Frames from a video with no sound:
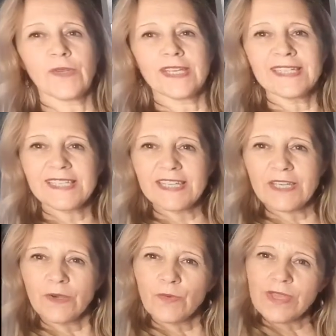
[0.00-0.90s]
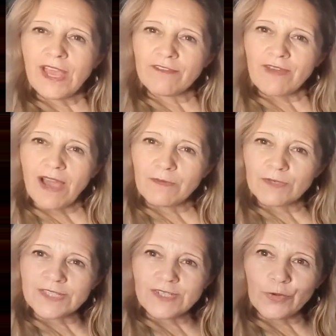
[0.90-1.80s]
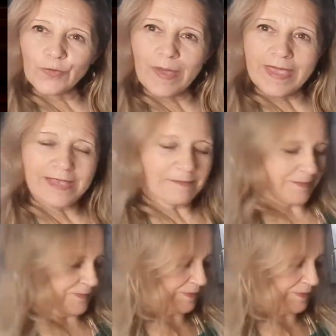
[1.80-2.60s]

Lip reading: can see we have our sorbet,